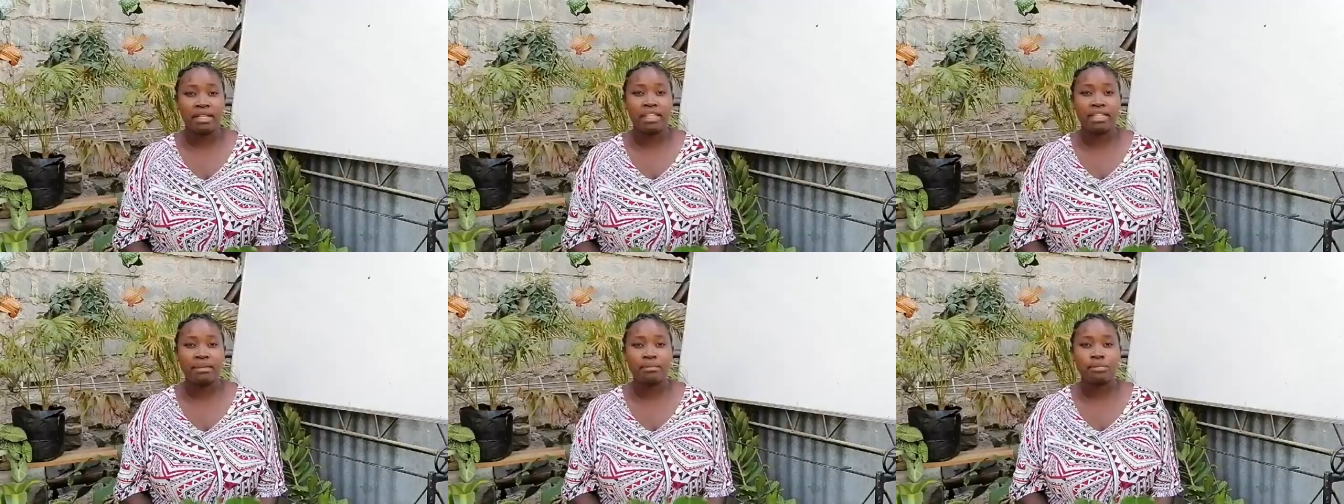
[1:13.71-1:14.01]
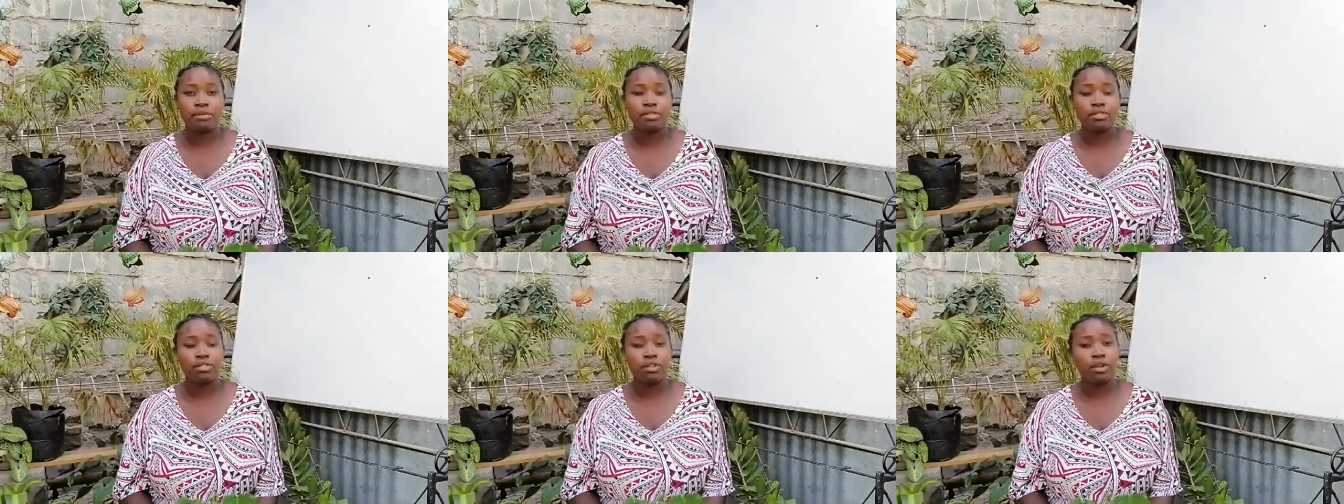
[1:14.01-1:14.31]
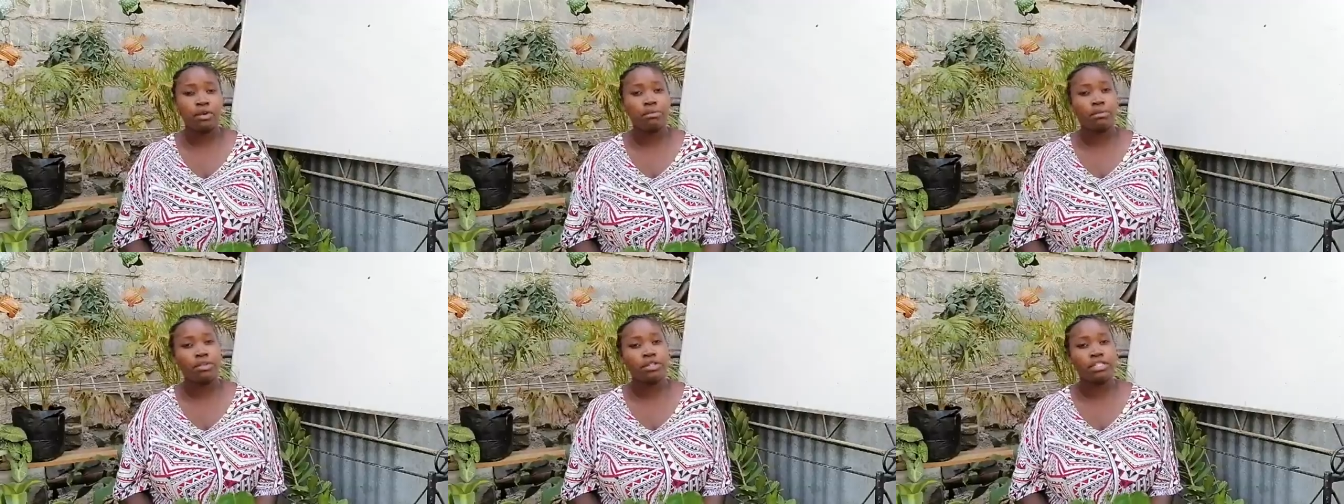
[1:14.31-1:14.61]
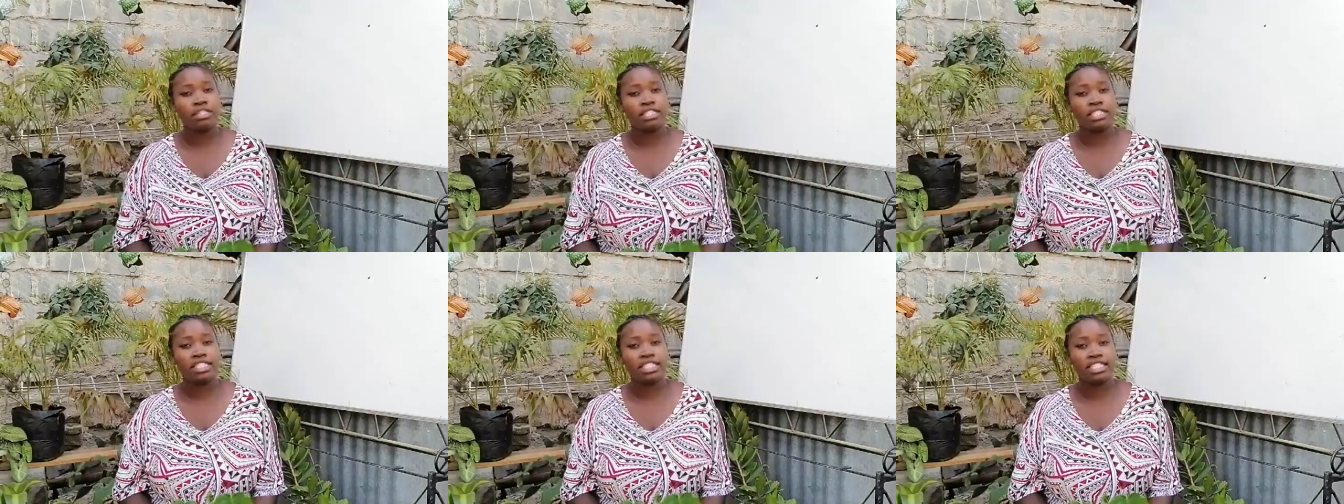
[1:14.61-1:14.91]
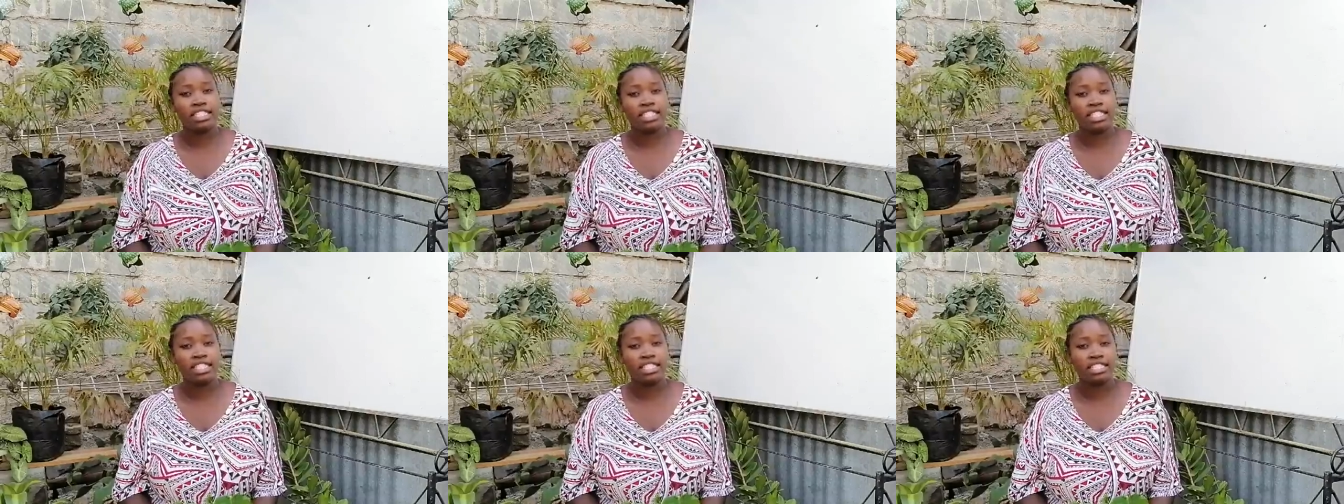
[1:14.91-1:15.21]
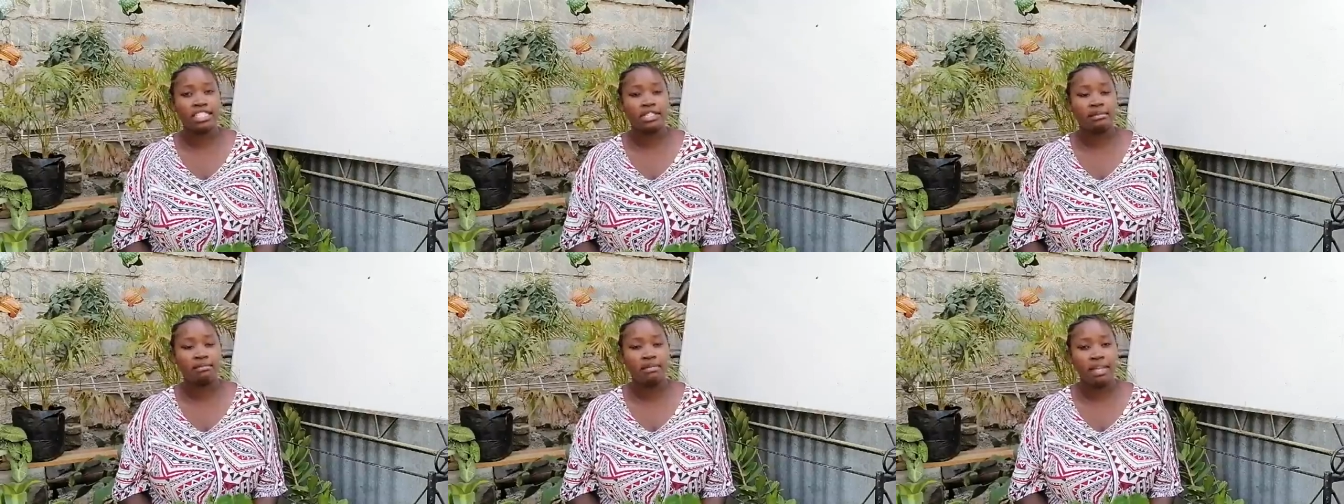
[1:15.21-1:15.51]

the most common diseases in